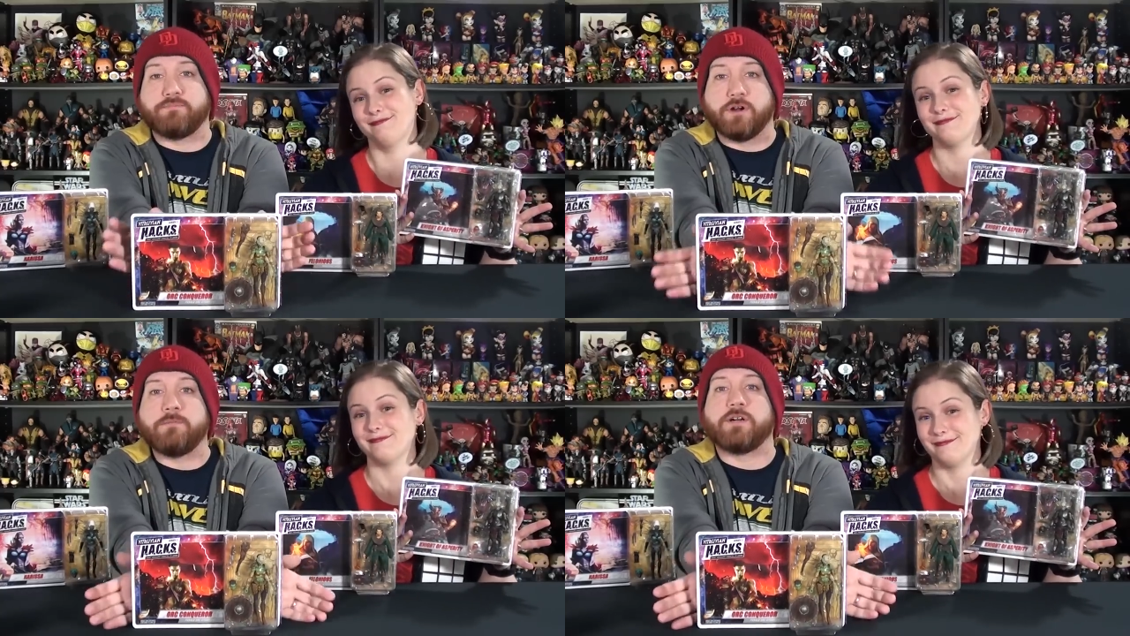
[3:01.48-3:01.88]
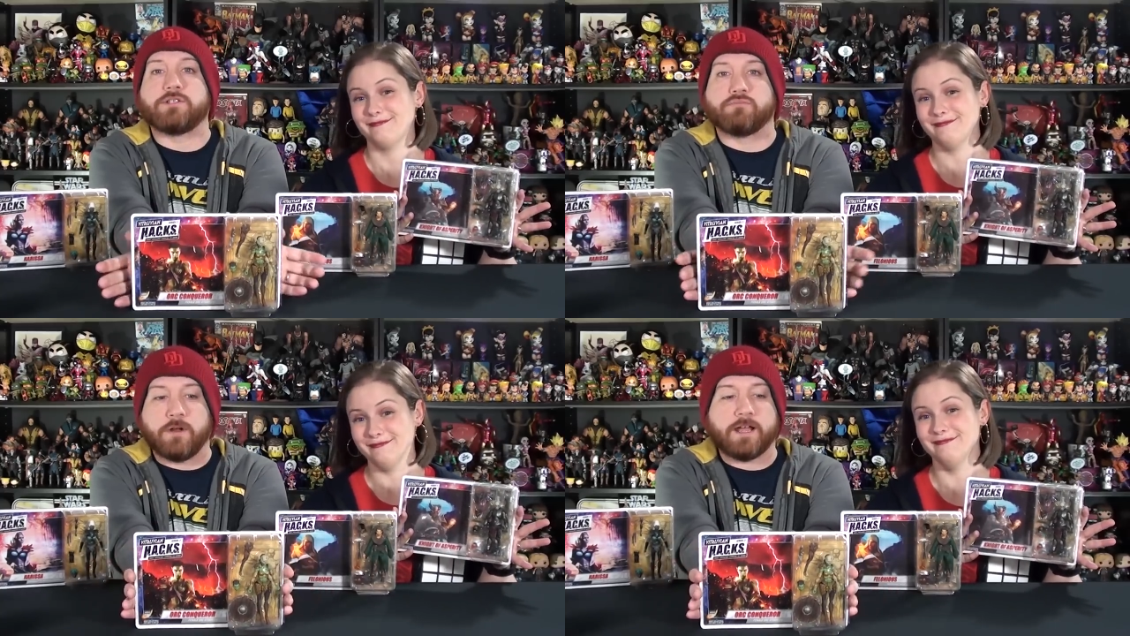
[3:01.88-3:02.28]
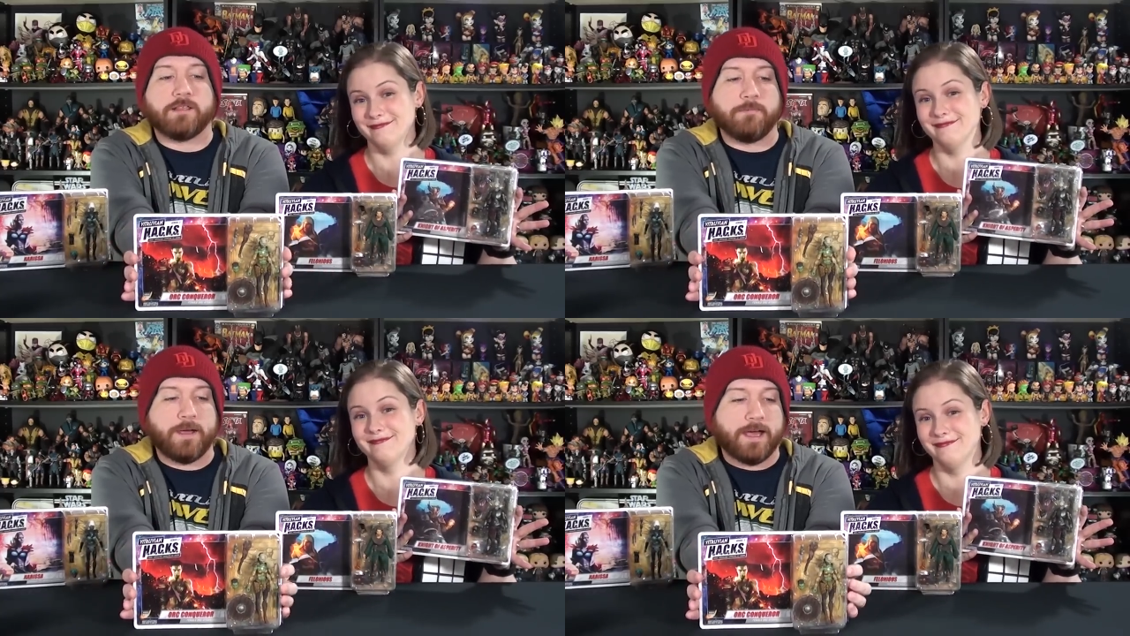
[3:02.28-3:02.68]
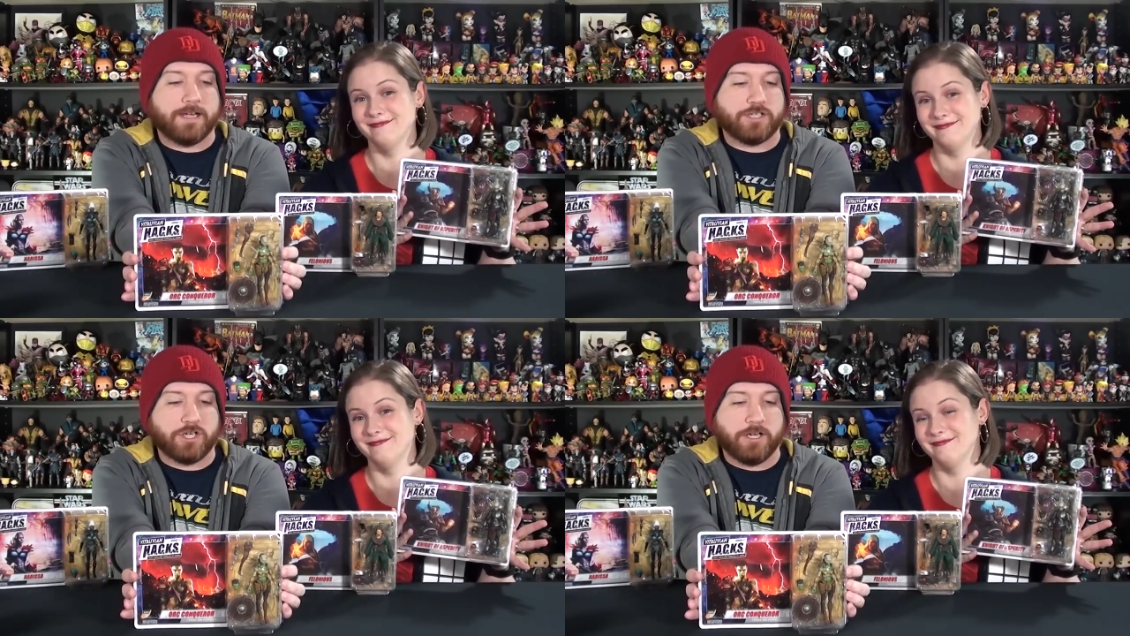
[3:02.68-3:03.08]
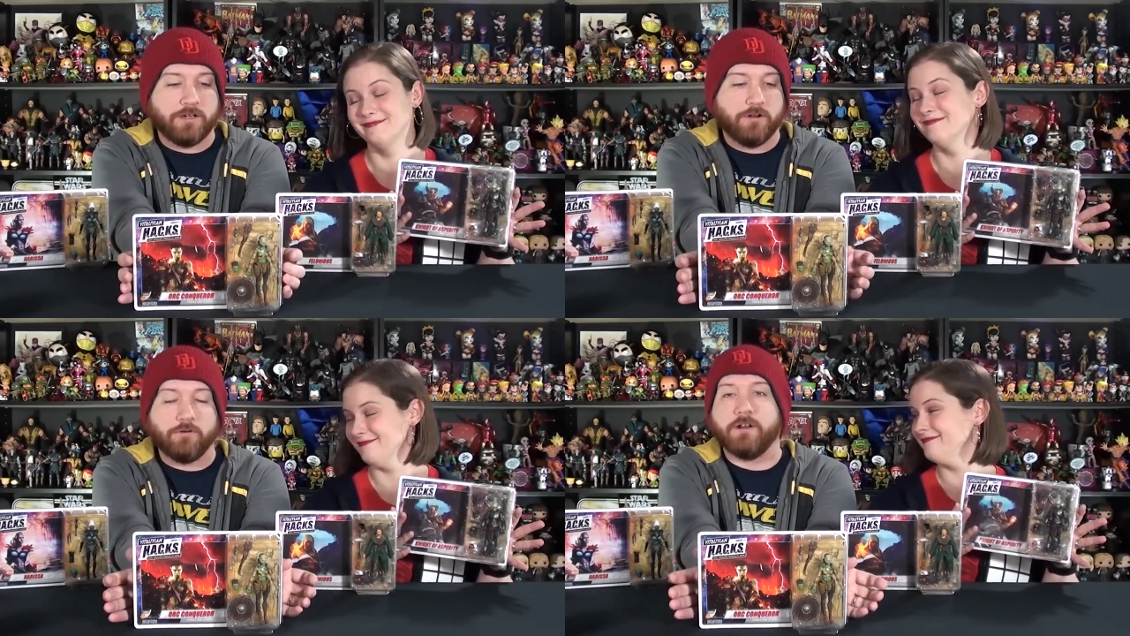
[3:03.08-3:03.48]
Speaker 1: pretty much wreck the packaging,
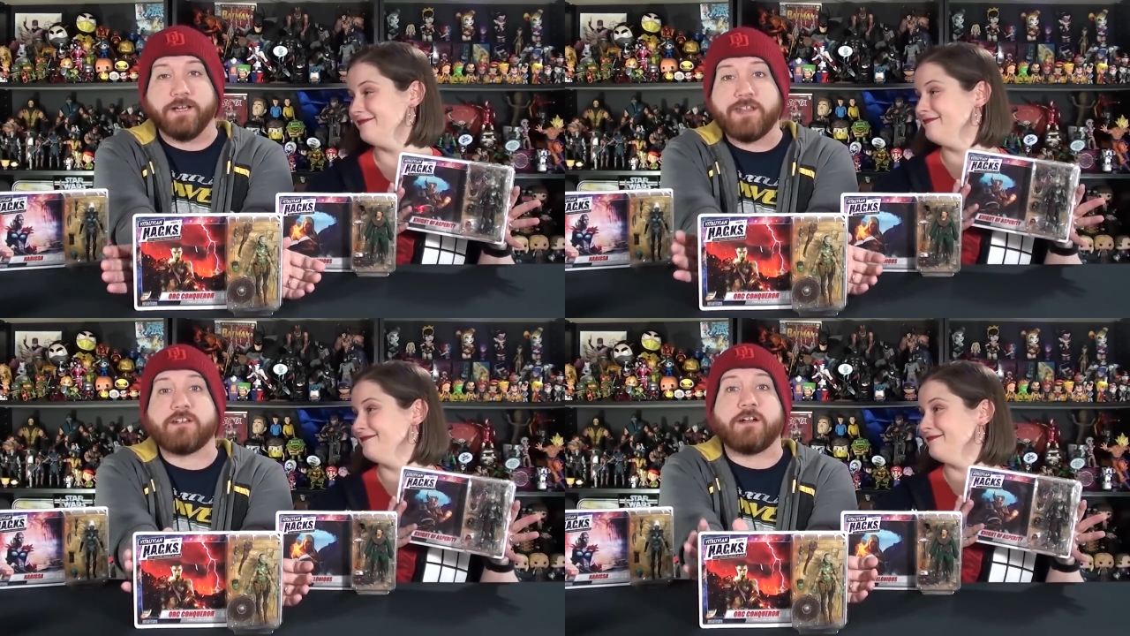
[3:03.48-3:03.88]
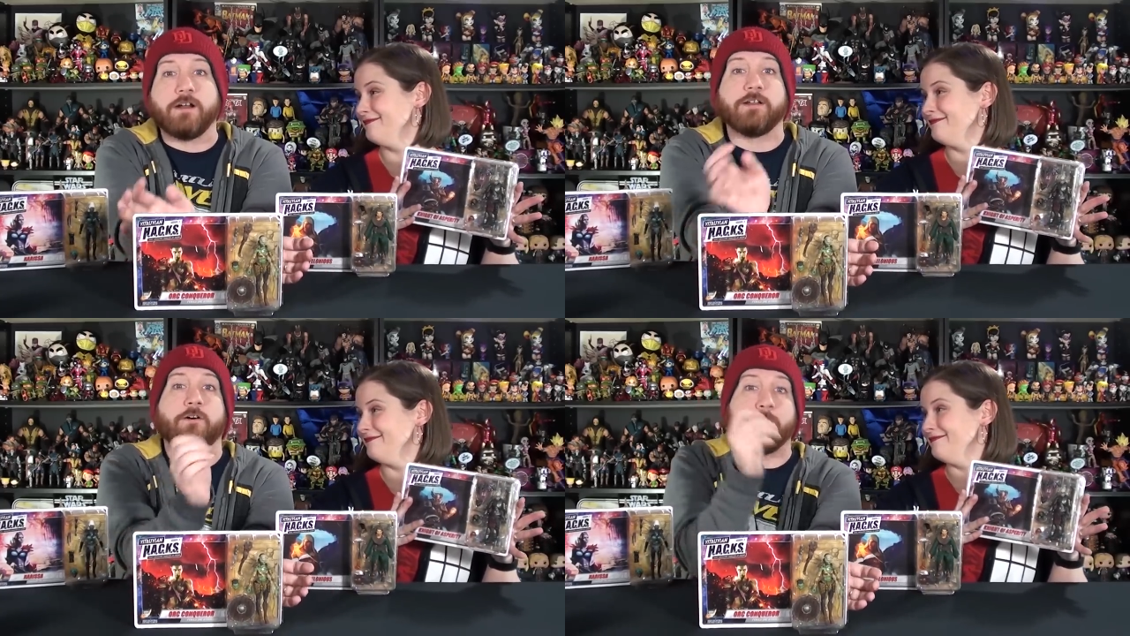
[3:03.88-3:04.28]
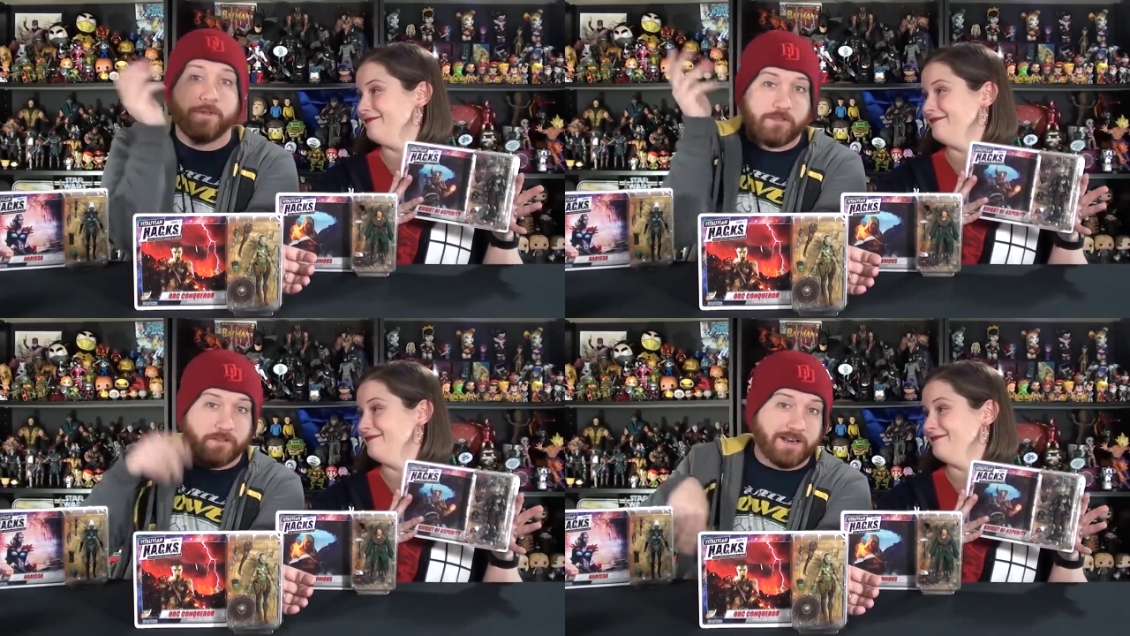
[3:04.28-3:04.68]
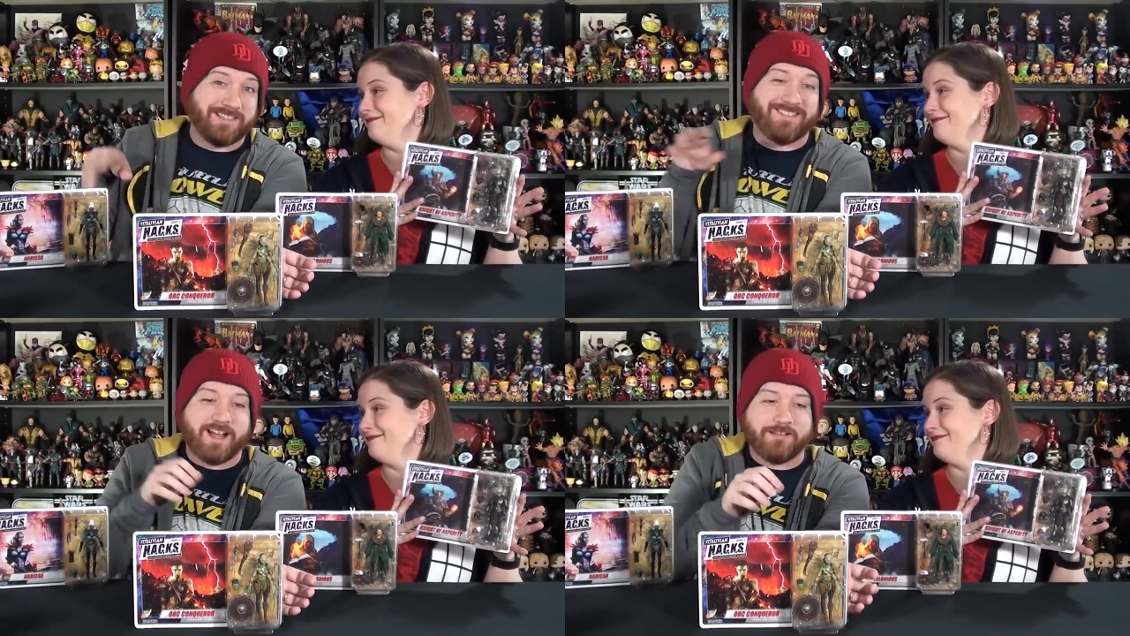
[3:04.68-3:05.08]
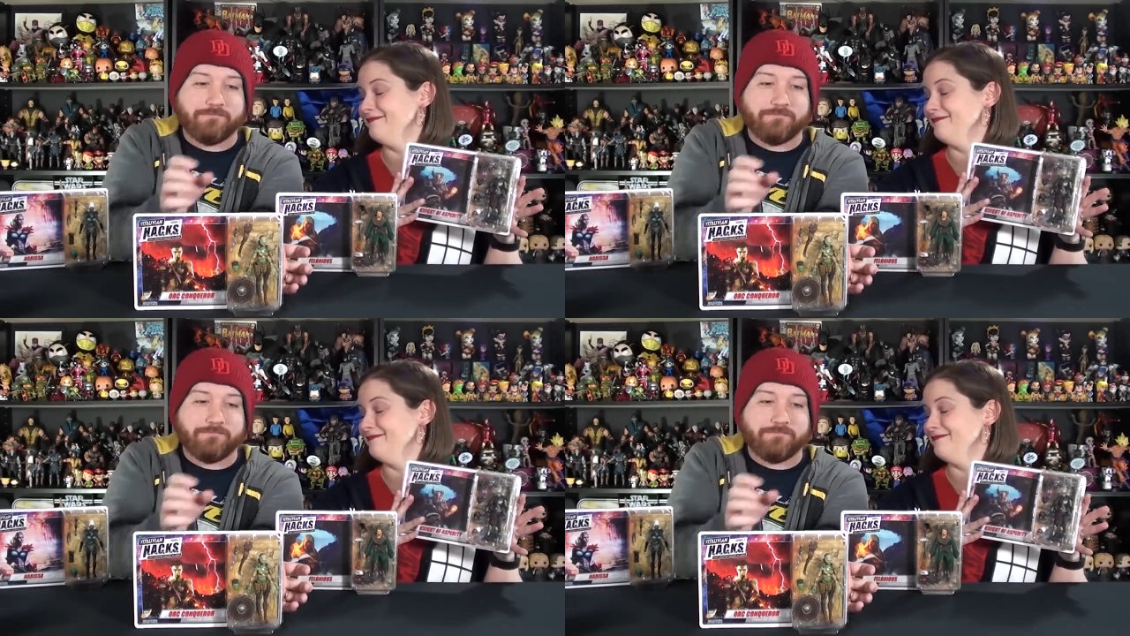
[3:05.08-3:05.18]
or at least cut it open so that it's not